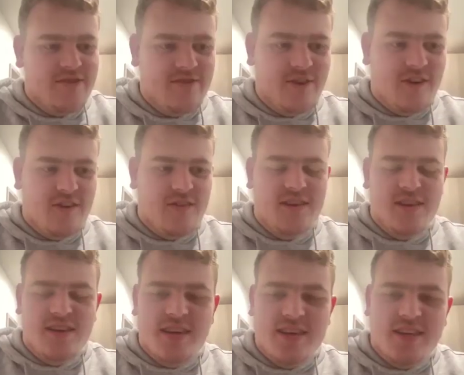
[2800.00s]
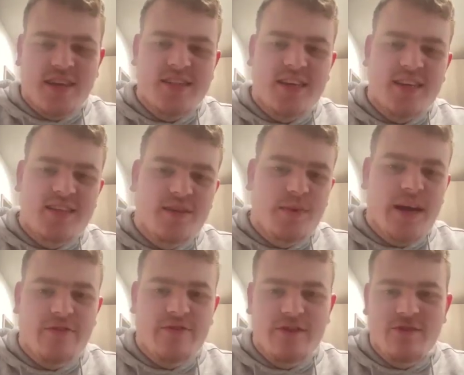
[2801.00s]
you've got a centre
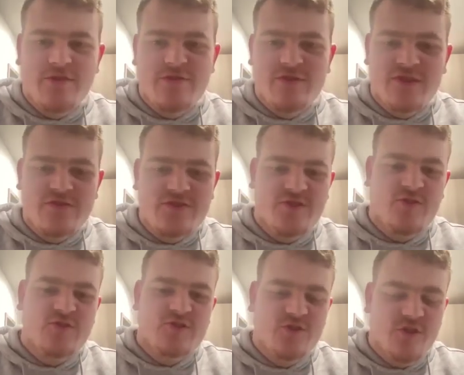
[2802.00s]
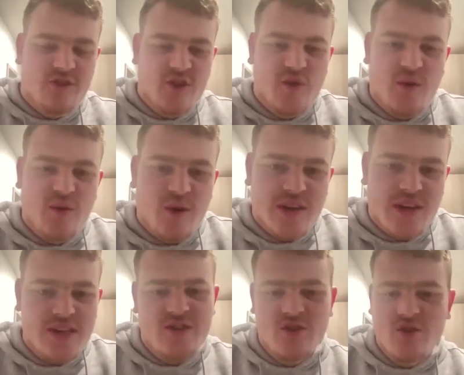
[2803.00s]
pairing of George North and Owen
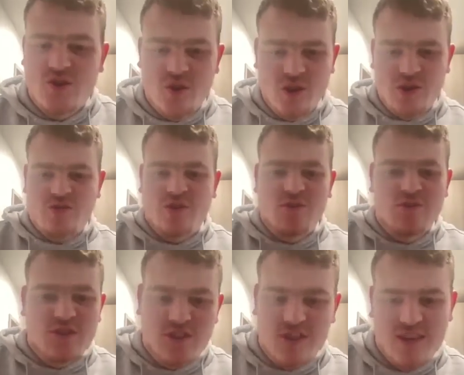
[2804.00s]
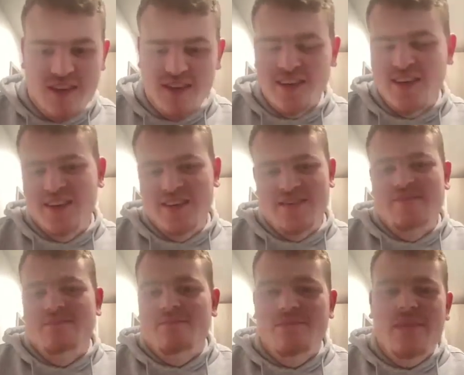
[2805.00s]
Watkin. George North, of course,
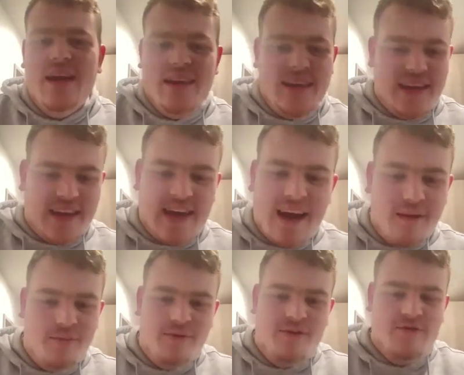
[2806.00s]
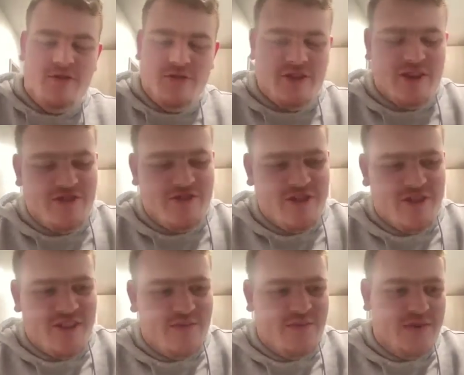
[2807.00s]
many a cap, over 100 of
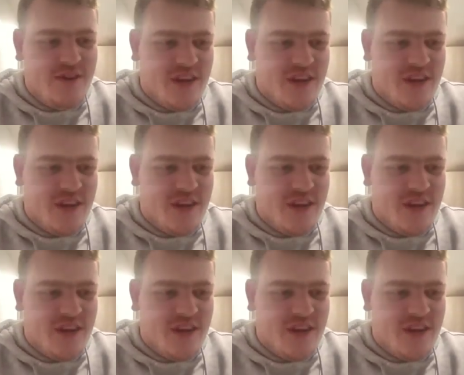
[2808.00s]
them.